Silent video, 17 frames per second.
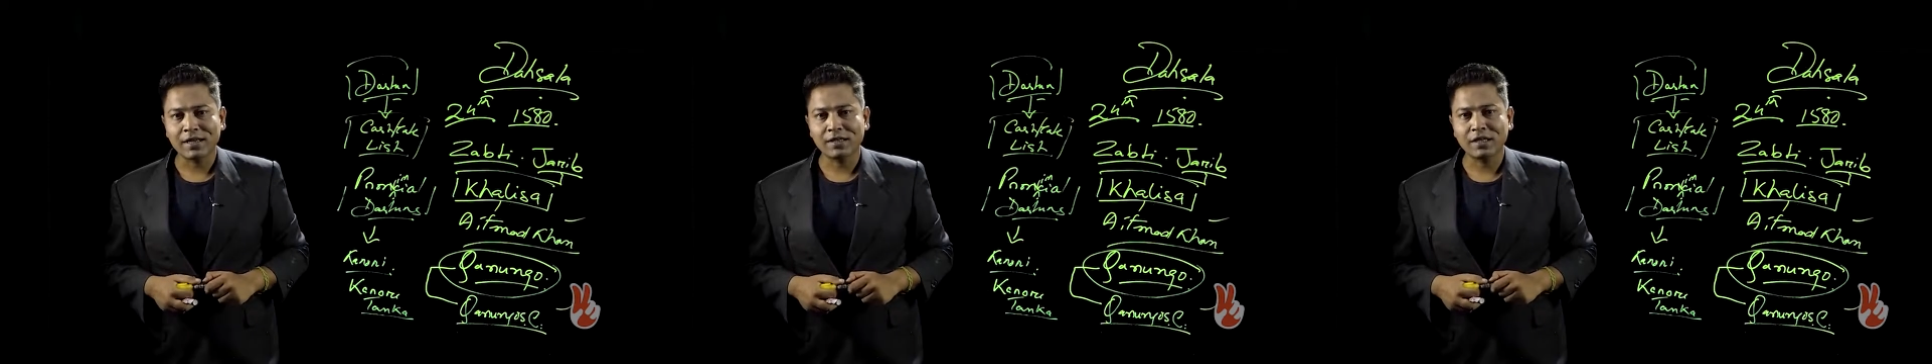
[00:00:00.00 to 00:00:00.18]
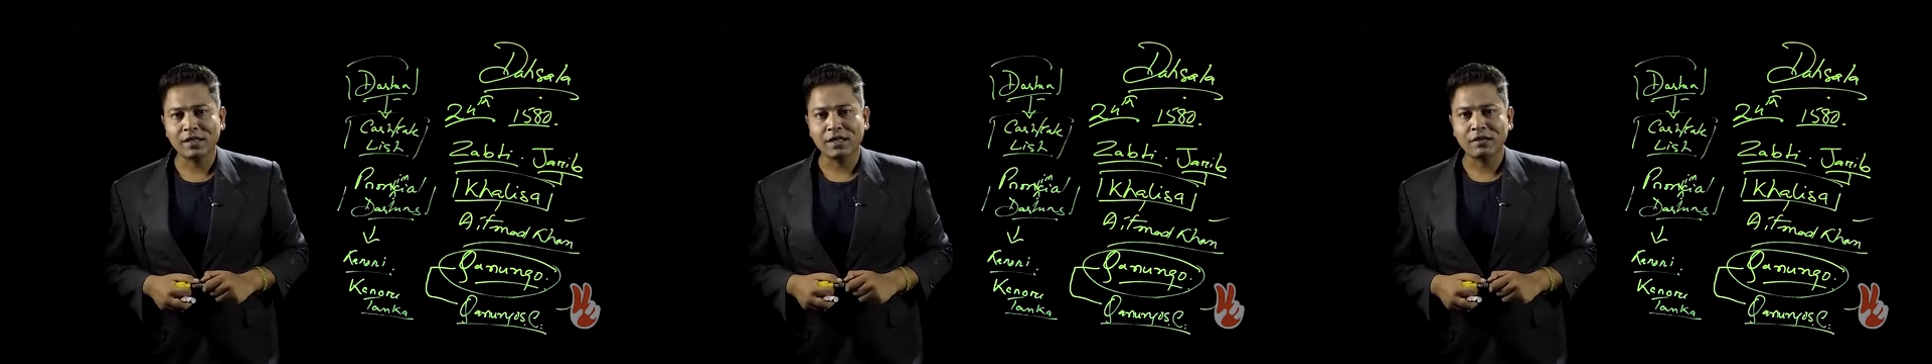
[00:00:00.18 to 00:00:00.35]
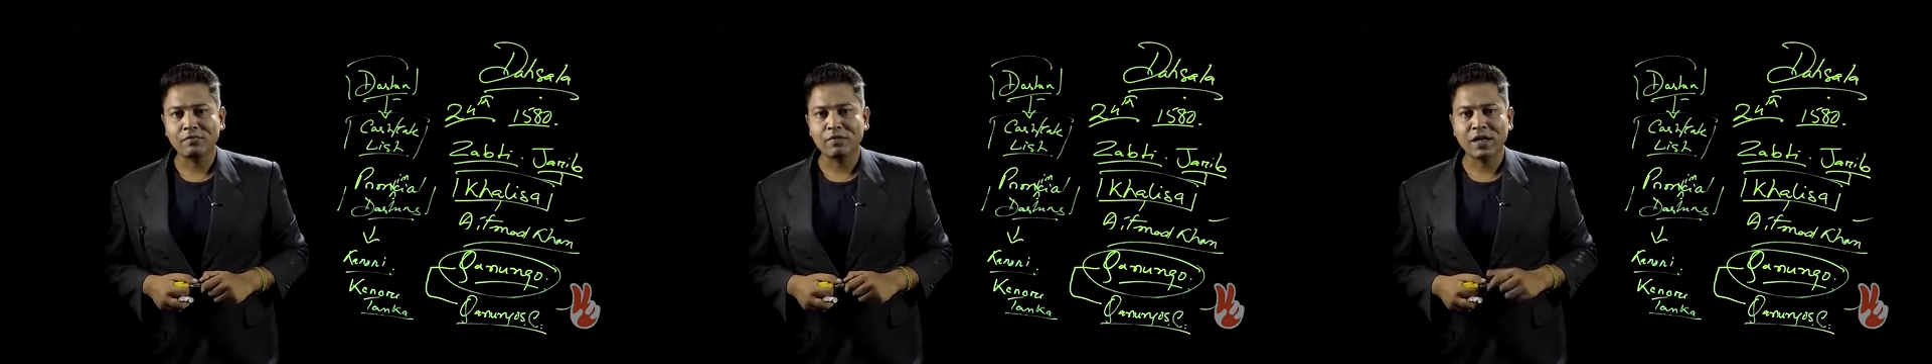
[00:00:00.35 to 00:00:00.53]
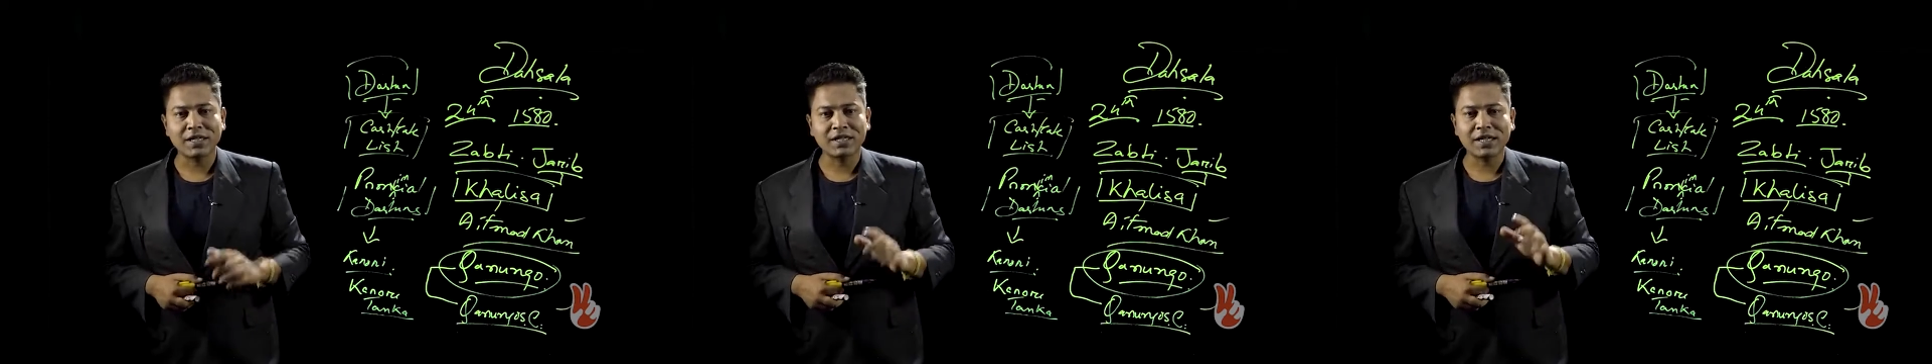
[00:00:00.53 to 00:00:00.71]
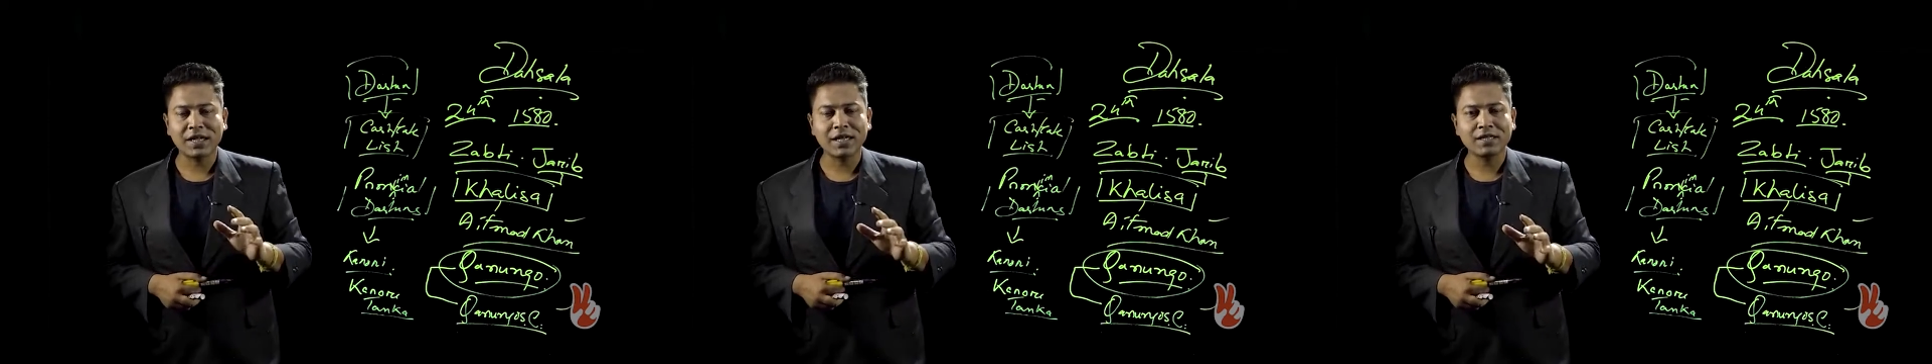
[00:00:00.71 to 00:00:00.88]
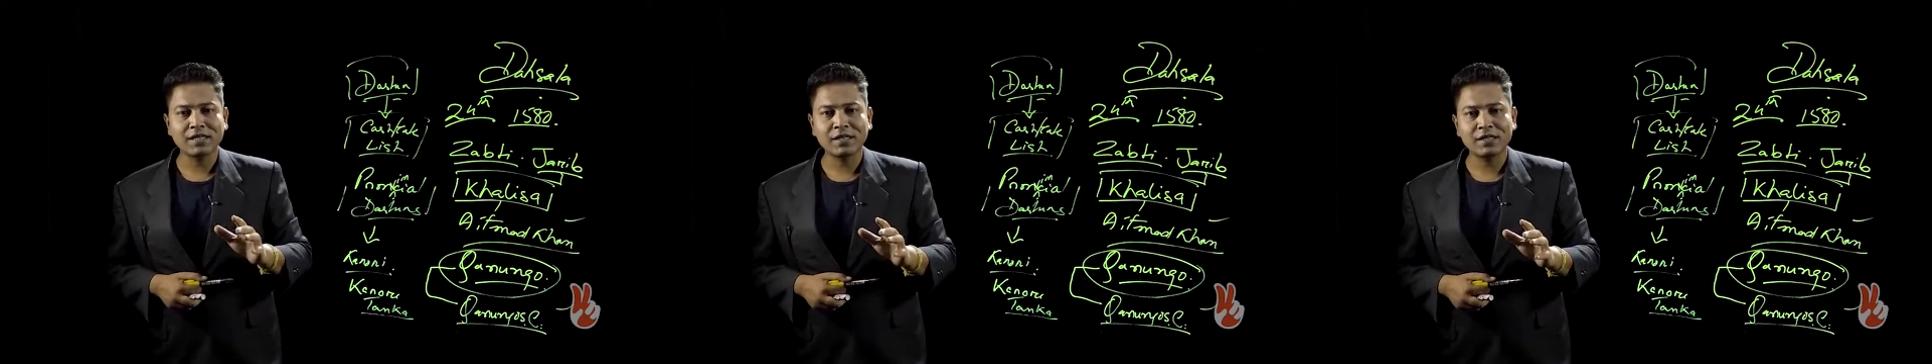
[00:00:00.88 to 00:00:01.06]

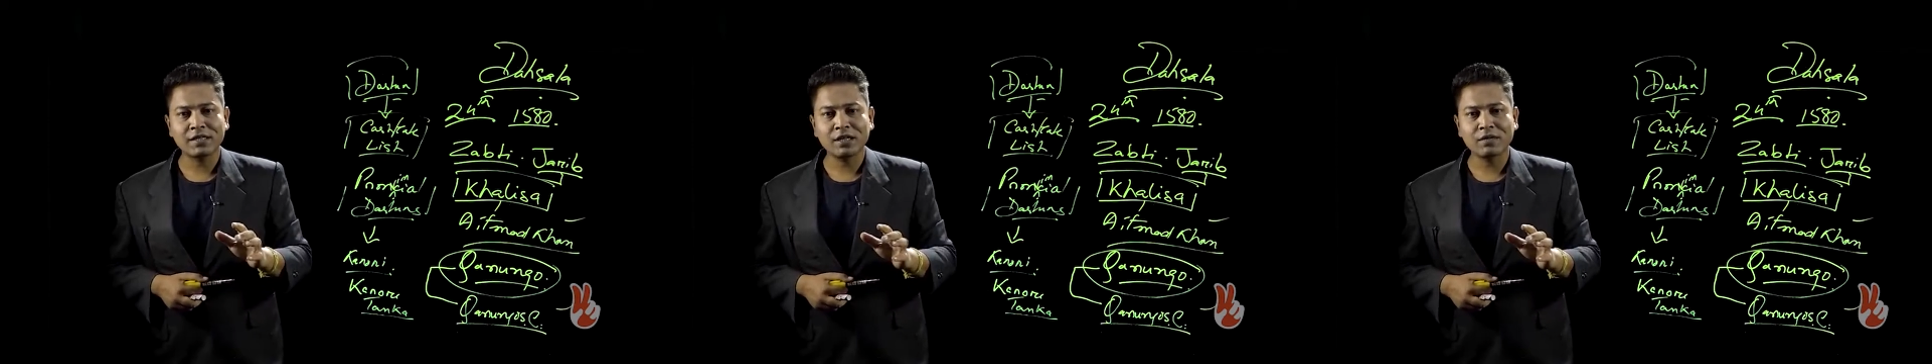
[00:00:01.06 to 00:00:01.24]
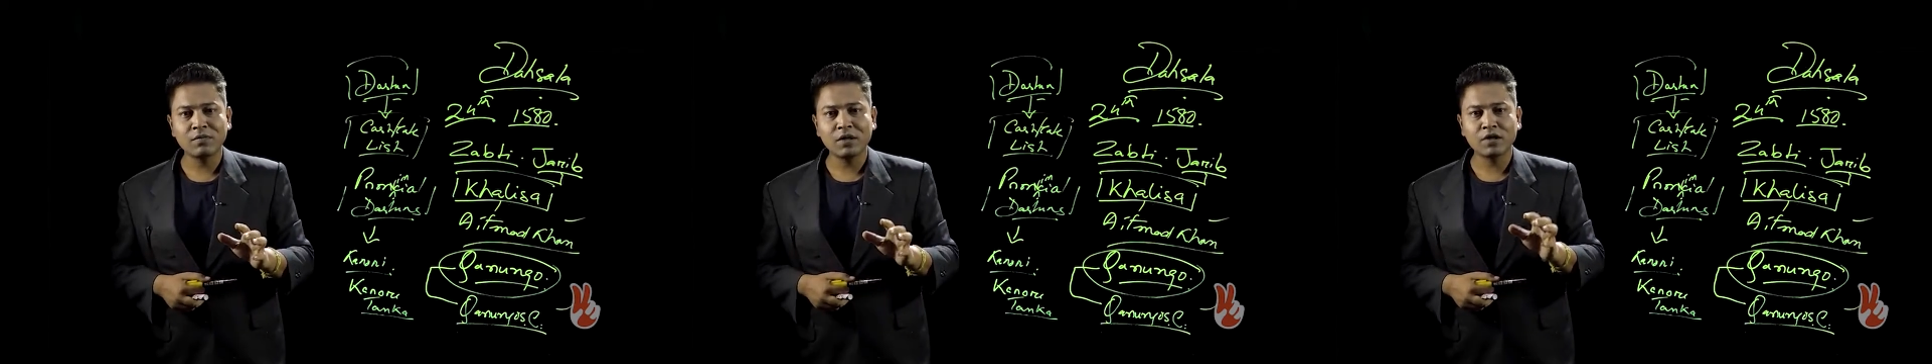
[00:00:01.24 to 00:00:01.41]
system